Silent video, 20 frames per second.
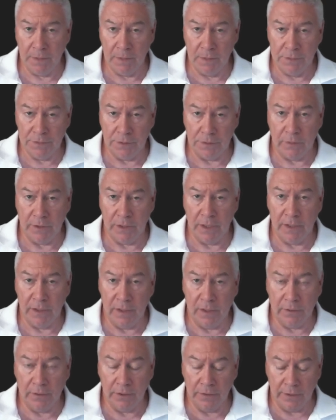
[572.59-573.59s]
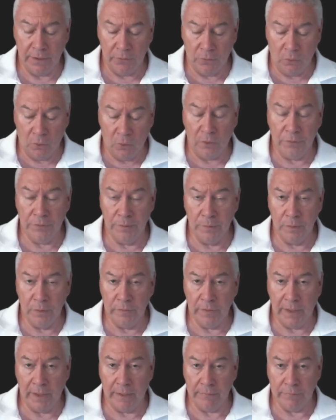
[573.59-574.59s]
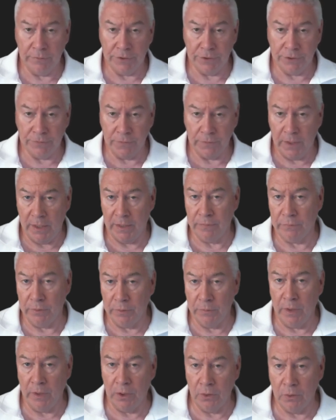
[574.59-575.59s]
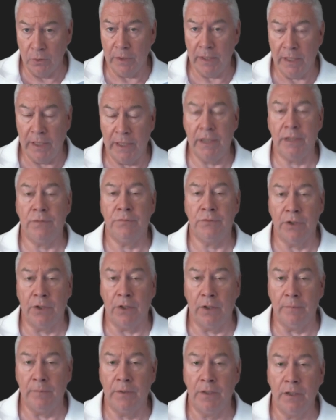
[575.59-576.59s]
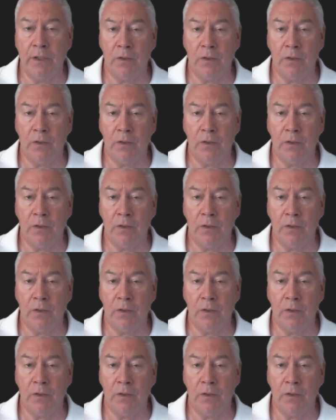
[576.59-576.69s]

So I can calculate all of the moving averages for every row ahead of time